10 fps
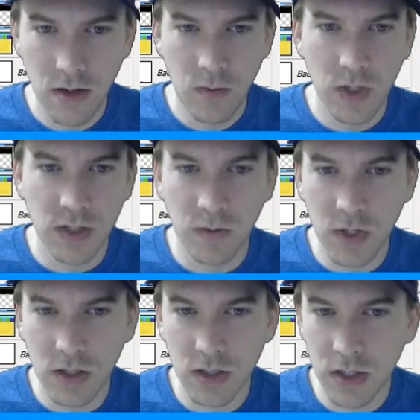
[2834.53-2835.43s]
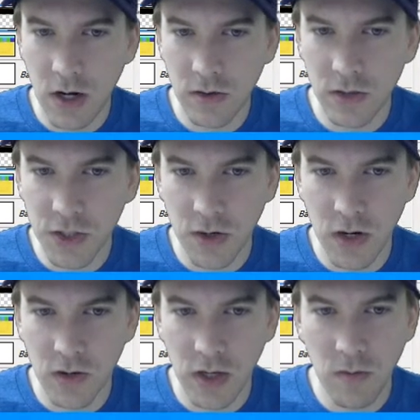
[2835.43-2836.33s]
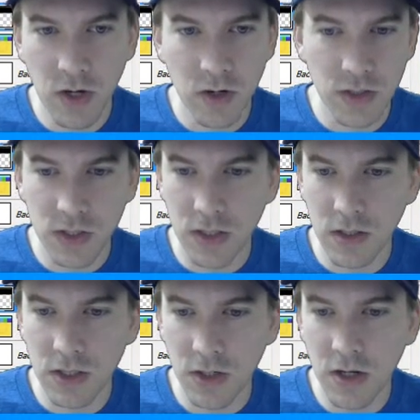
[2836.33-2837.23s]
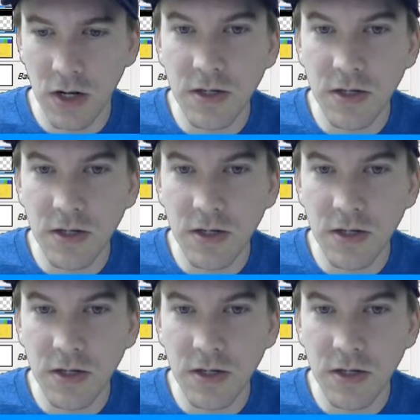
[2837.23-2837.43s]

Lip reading: Because I'm not entirely sure how GameMaker does collision,